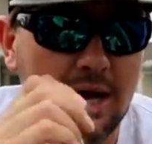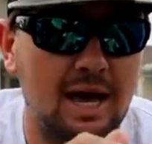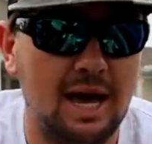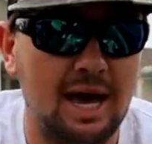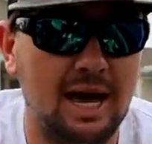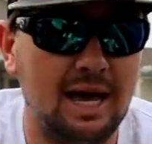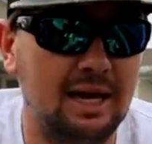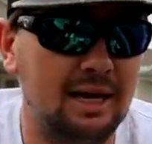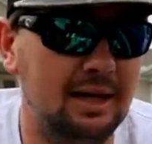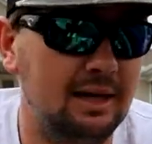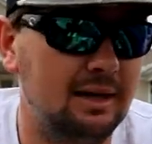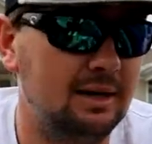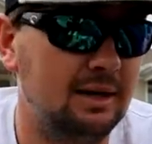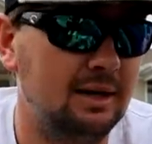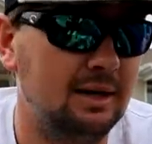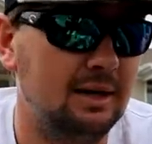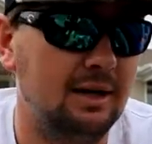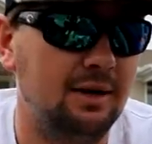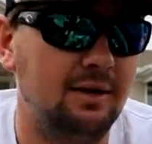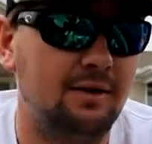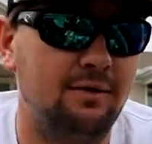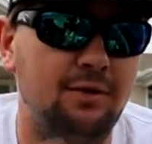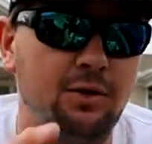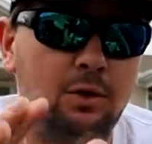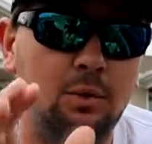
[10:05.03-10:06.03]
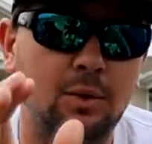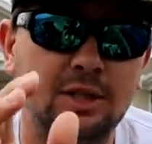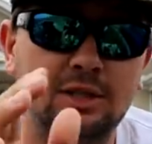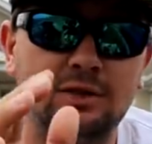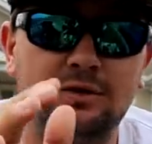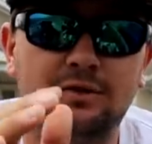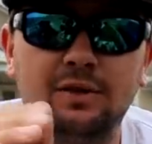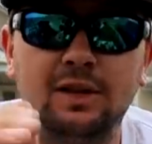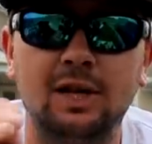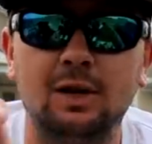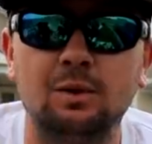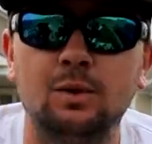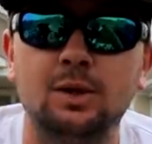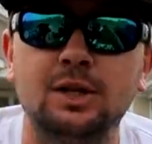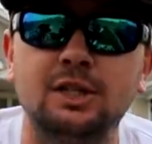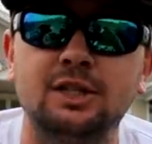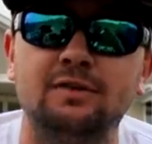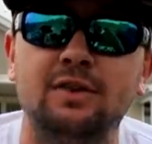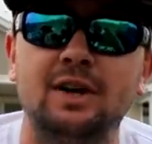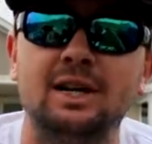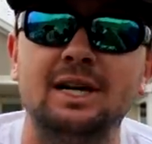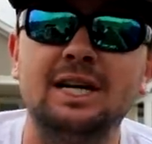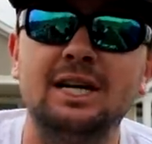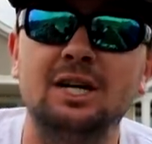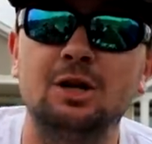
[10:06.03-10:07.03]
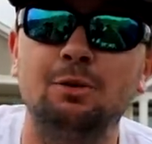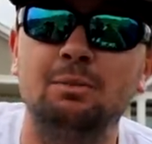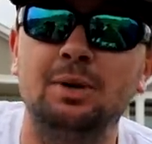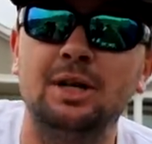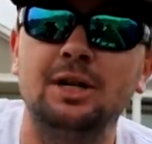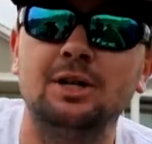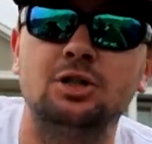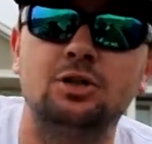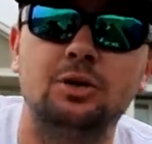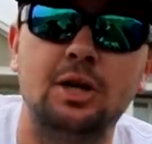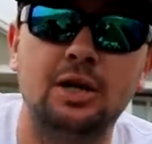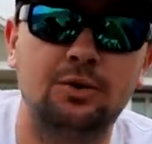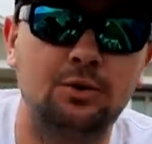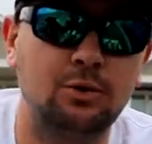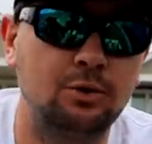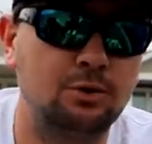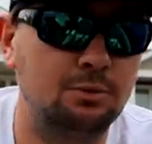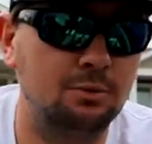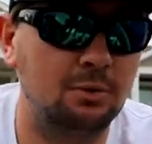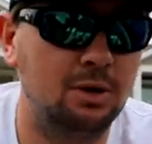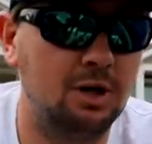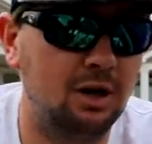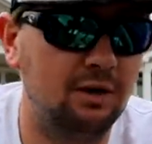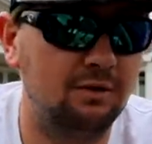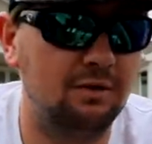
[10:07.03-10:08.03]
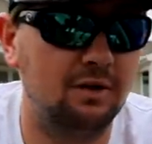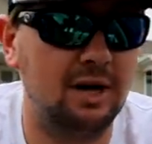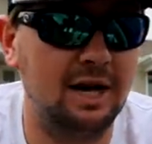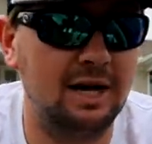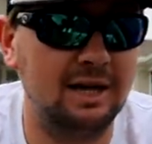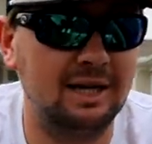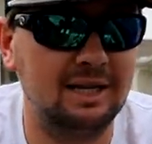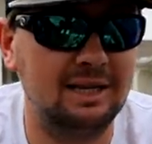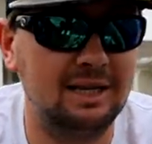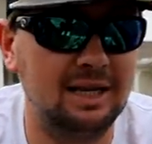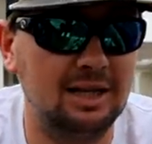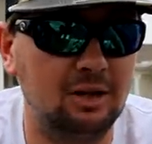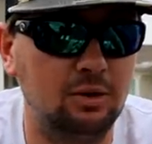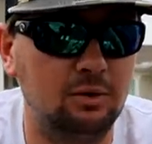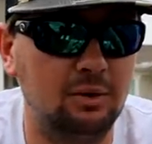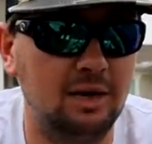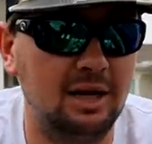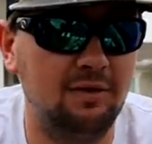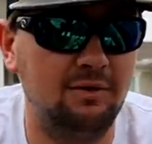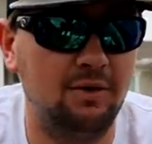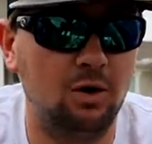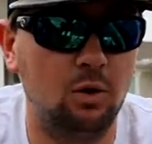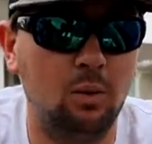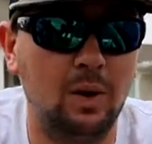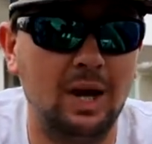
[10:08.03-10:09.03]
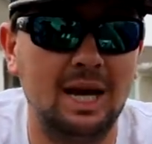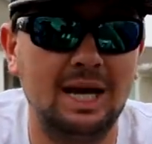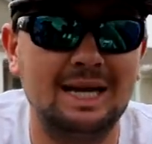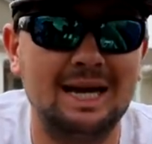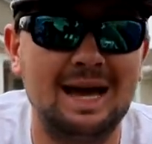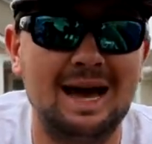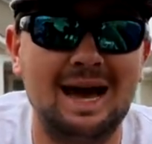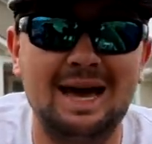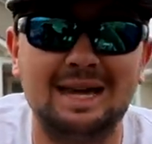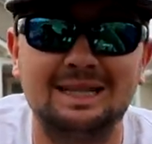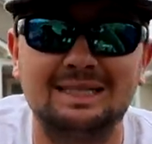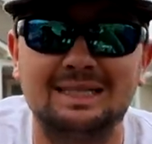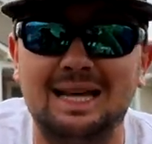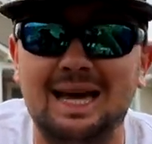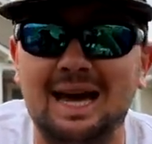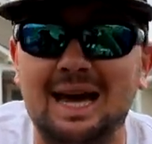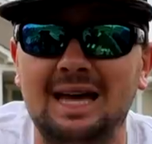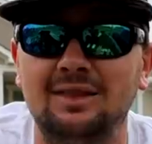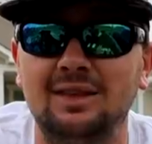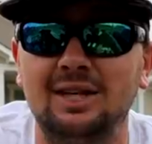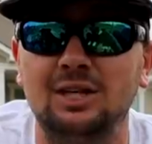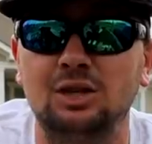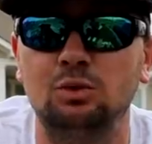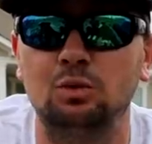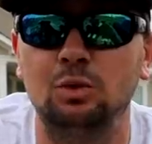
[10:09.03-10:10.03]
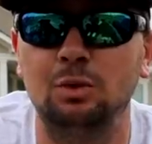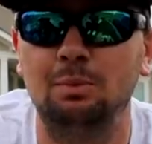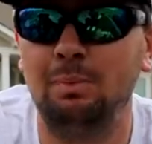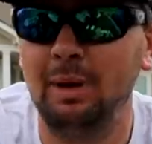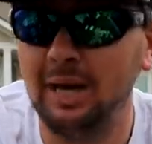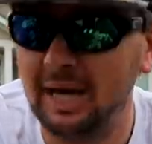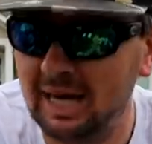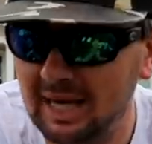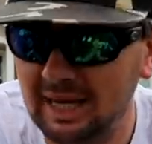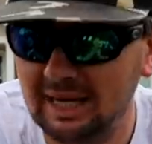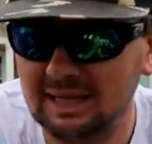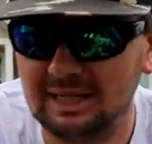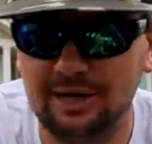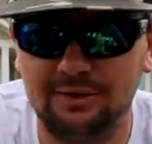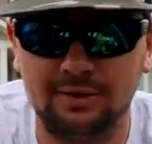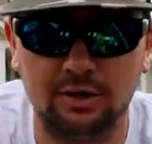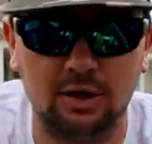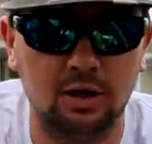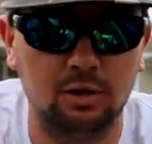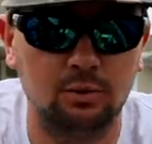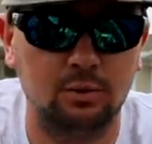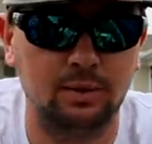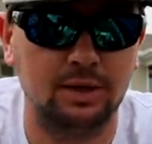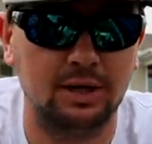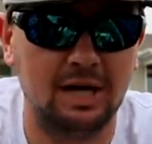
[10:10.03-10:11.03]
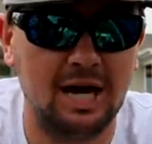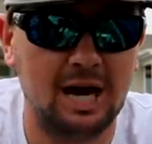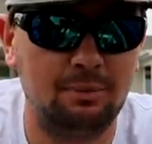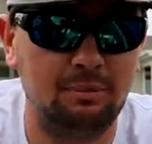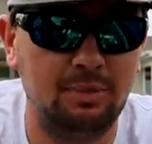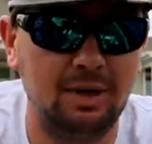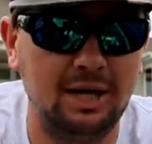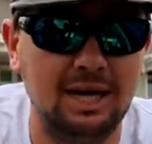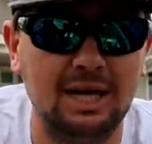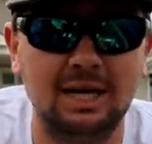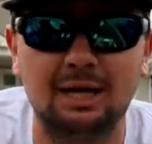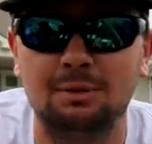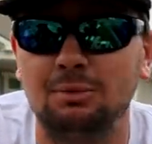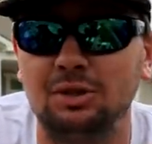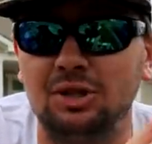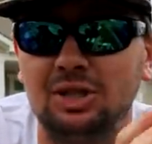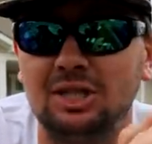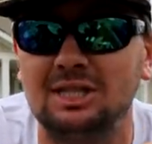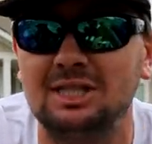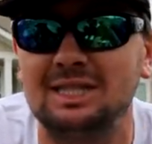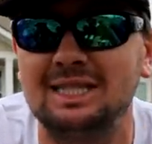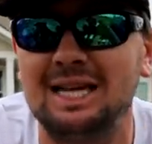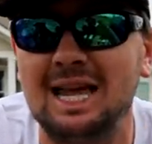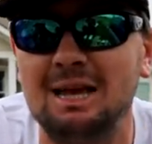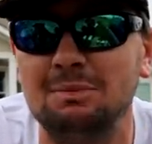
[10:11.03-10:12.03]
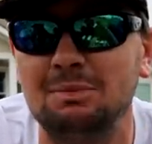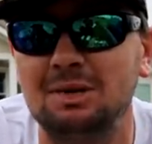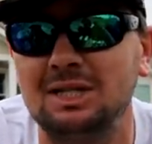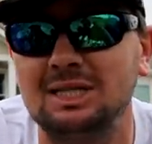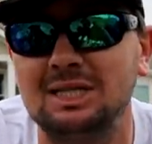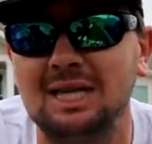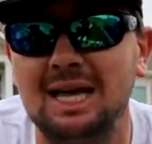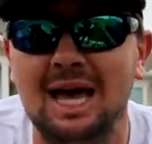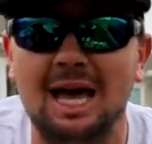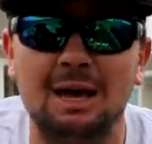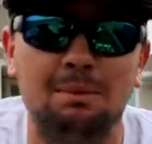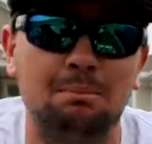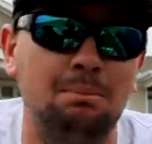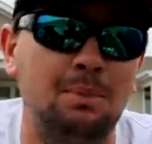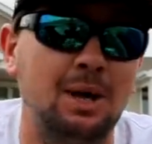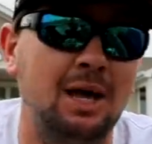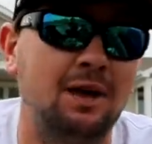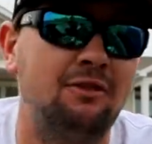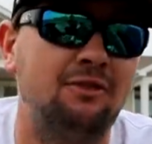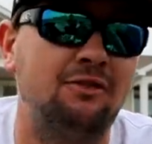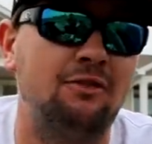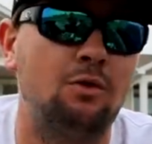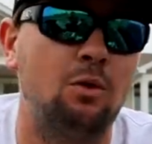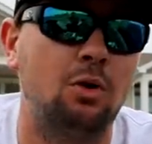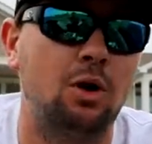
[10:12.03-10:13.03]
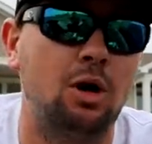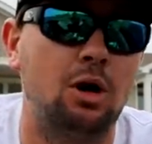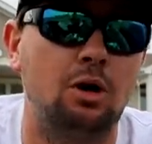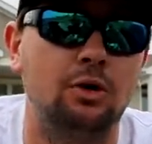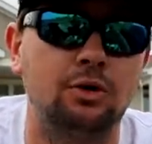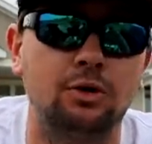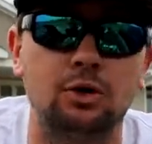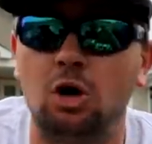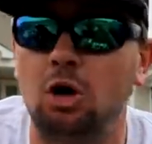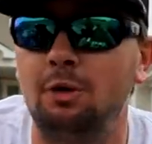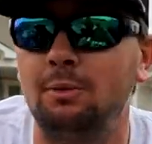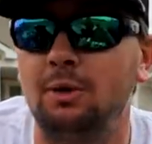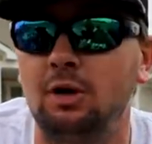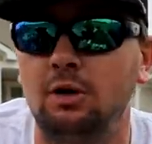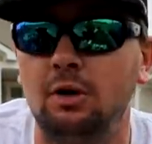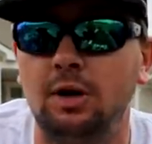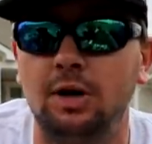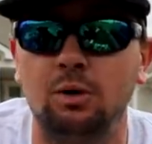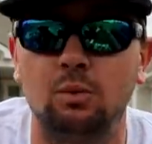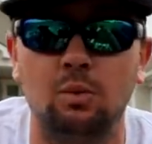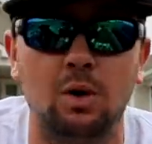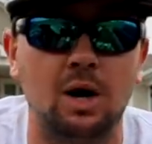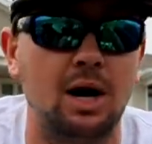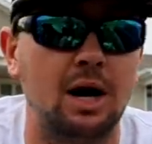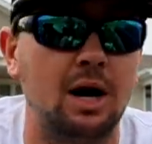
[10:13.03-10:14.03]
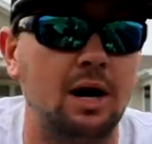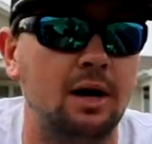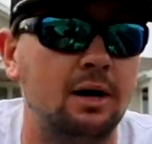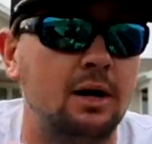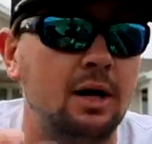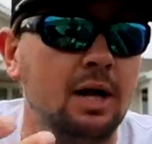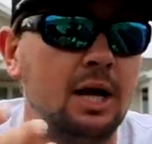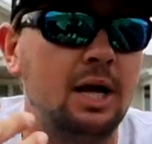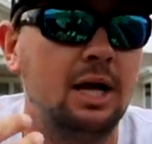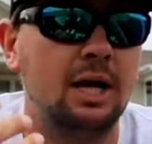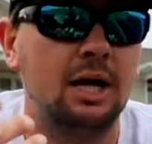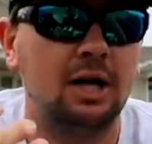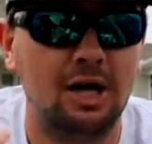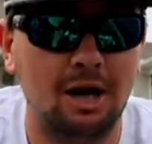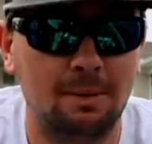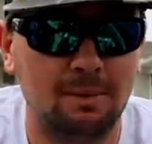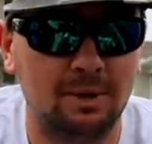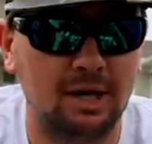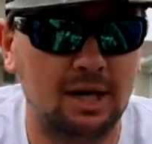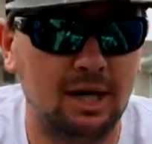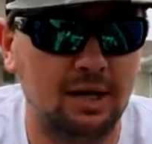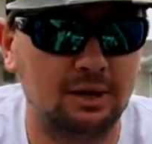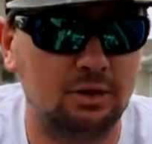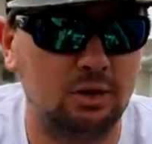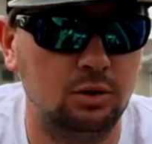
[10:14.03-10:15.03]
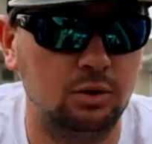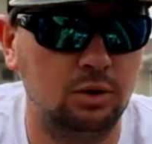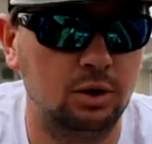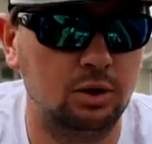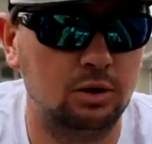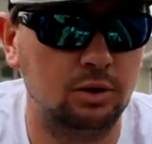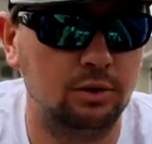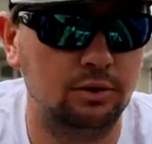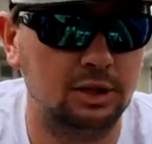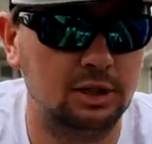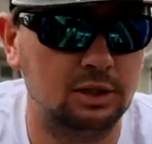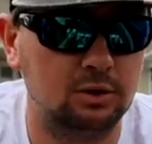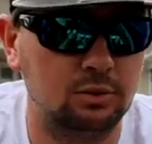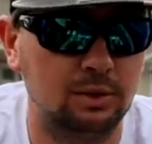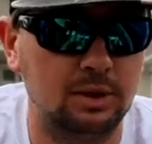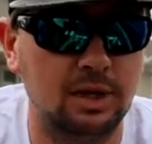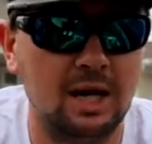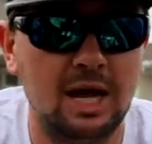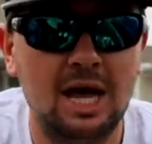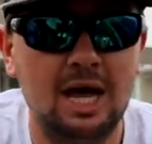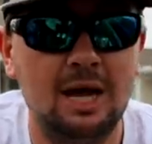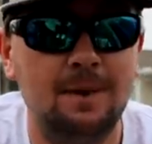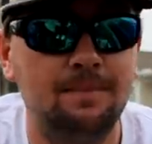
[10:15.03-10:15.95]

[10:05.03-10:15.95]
And the reason for that was if I needed to penetrate through some cover, I need that little heavier weight. I actually had this one pegged and the other one not pegged, but the same exact big 4/0 tournament grade wire, Gamakatsu hook on this one.